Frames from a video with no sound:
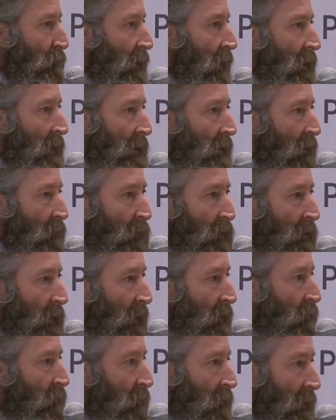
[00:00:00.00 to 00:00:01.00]
find an animal
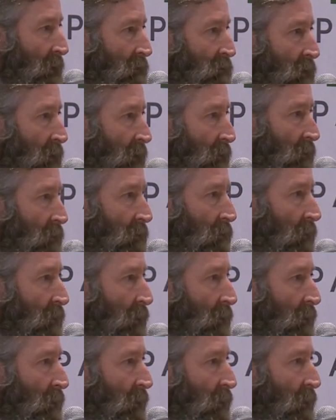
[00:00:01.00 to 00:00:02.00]
dead two days later.
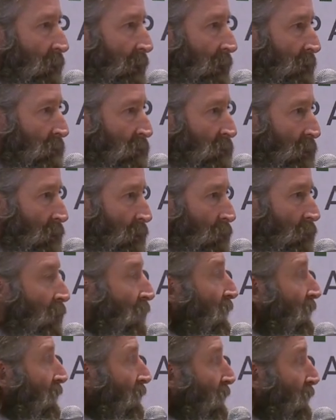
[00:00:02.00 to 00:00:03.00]
And so
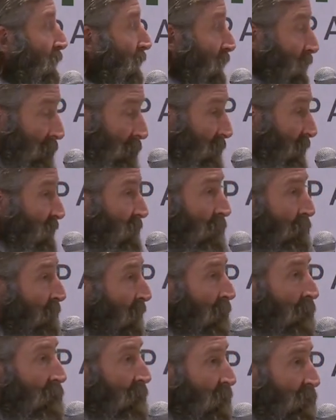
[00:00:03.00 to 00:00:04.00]
it doesn't
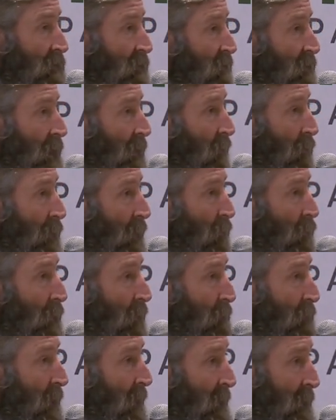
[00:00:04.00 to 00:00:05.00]
mean this is not a great way
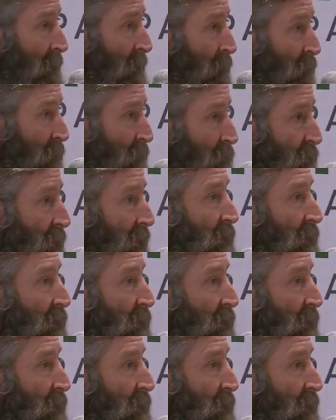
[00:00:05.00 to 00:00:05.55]
to buy animals.